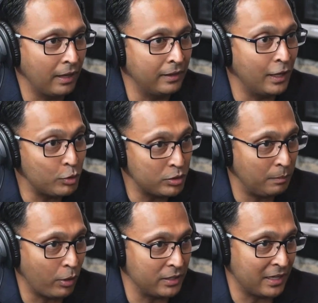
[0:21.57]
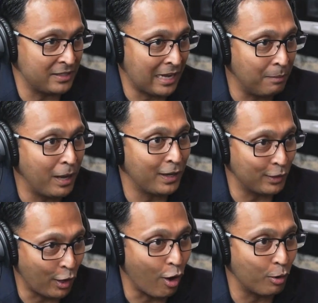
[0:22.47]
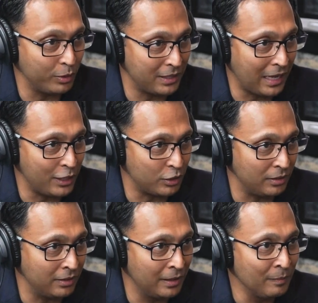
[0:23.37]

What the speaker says: And the interesting part is I sat back in the car with the agent,